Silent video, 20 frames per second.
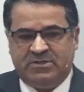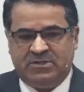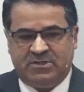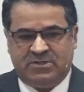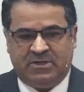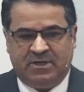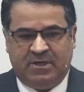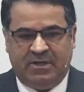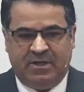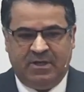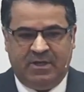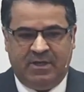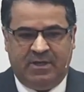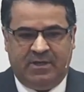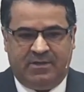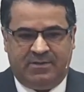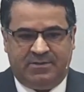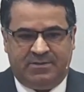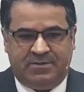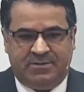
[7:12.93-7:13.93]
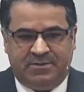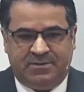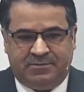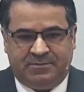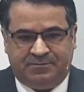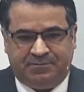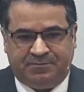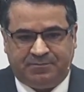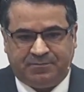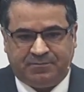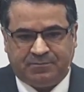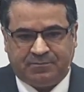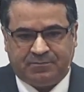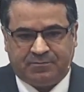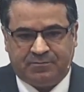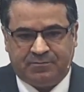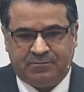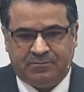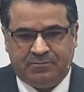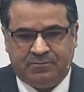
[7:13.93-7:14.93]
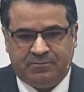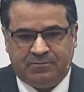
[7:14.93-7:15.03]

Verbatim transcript: and your lamps burning.